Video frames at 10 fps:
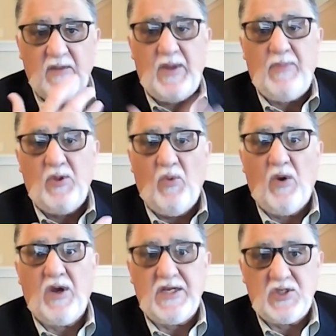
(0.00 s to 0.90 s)
people who
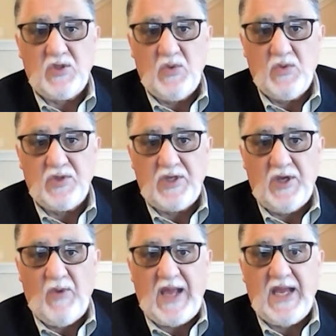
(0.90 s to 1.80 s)
work at schools
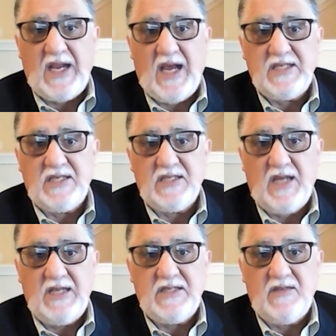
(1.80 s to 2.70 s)
can recognize the
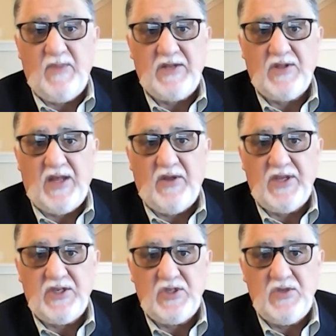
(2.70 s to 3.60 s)
signs of mental health
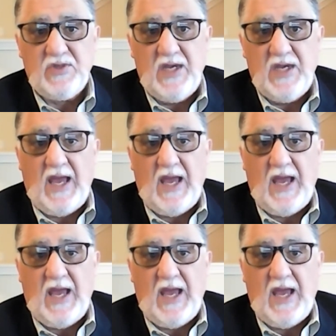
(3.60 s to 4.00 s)
issues